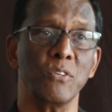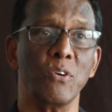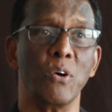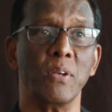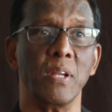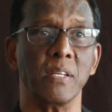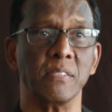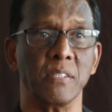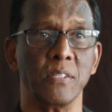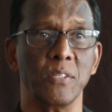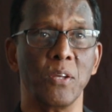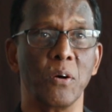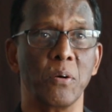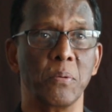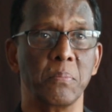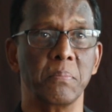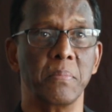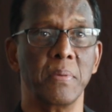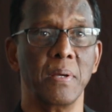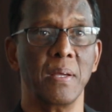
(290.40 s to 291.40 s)
known as a
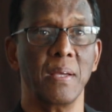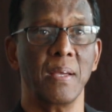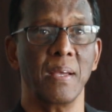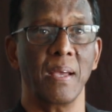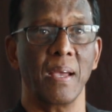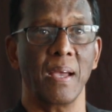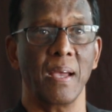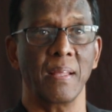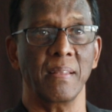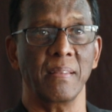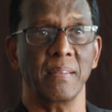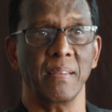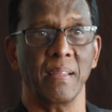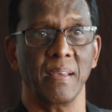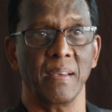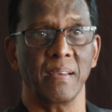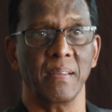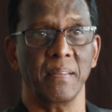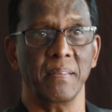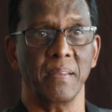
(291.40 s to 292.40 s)
dome,
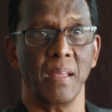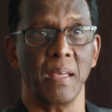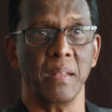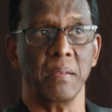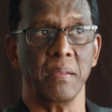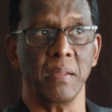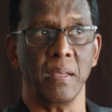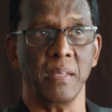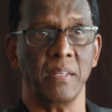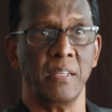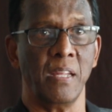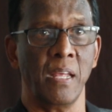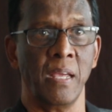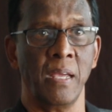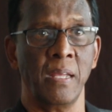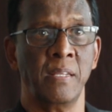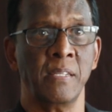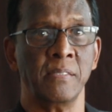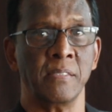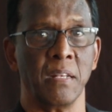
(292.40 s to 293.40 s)
and
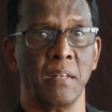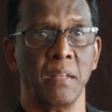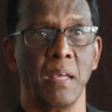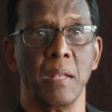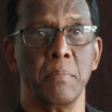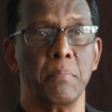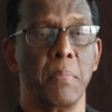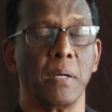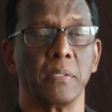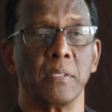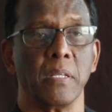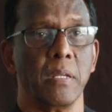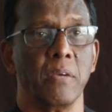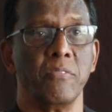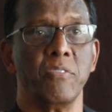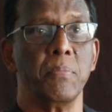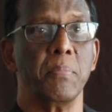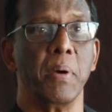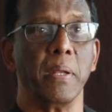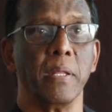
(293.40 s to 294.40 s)
it is a landmark that
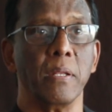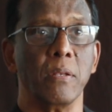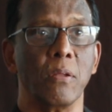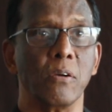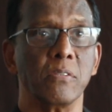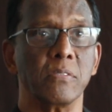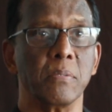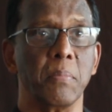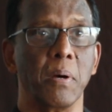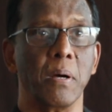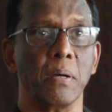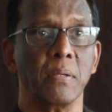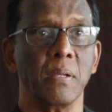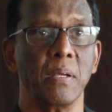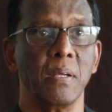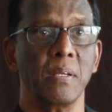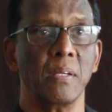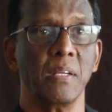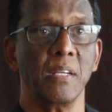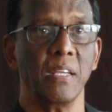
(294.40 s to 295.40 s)
everybody knows about.
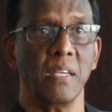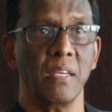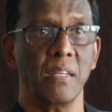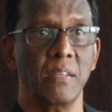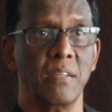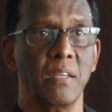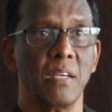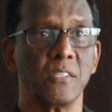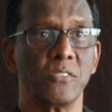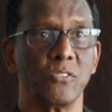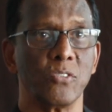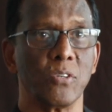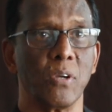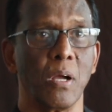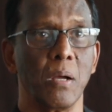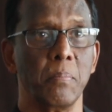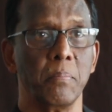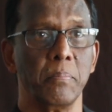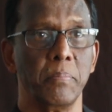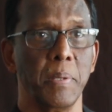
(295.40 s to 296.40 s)
In years to
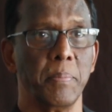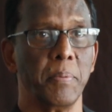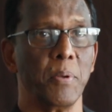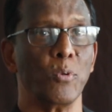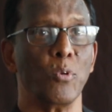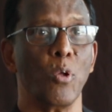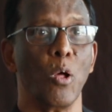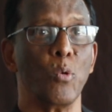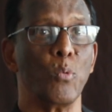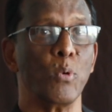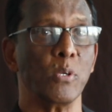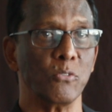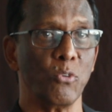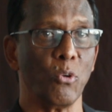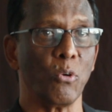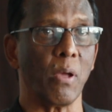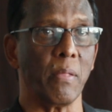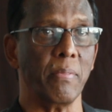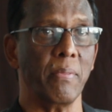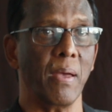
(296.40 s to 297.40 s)
come, people will always
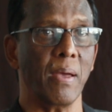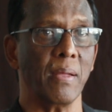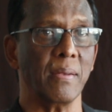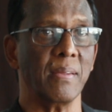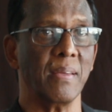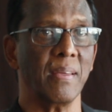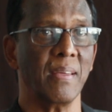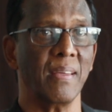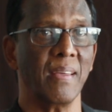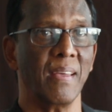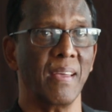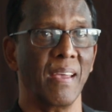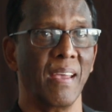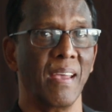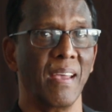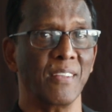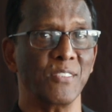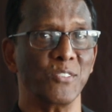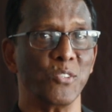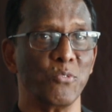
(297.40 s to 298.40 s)
look at that.
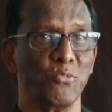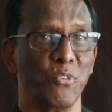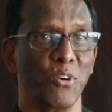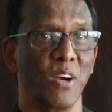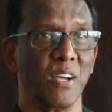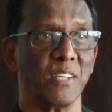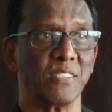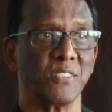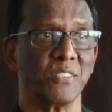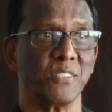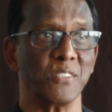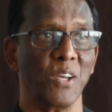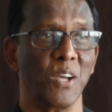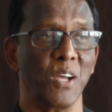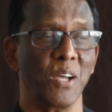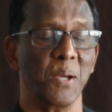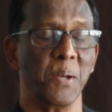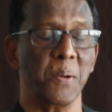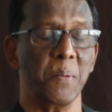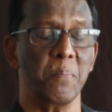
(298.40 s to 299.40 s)
And so for us,
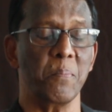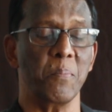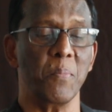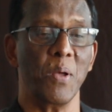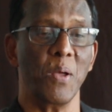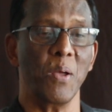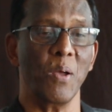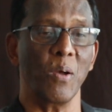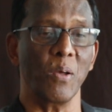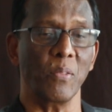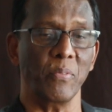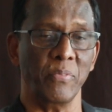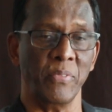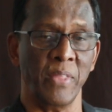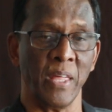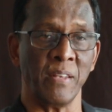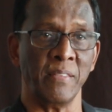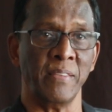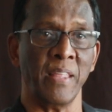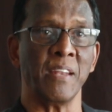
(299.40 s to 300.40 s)

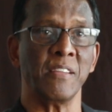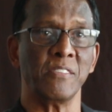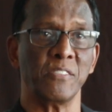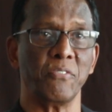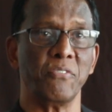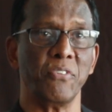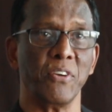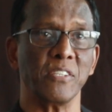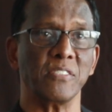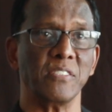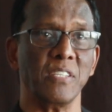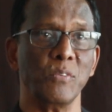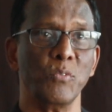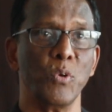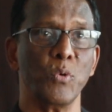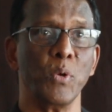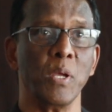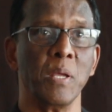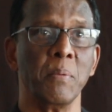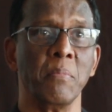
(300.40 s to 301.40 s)
That is the first thing.
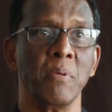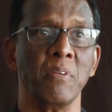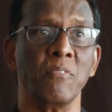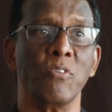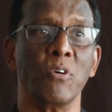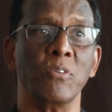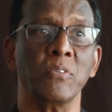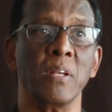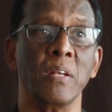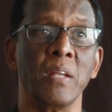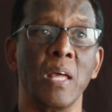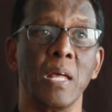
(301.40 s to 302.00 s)
We were involved in a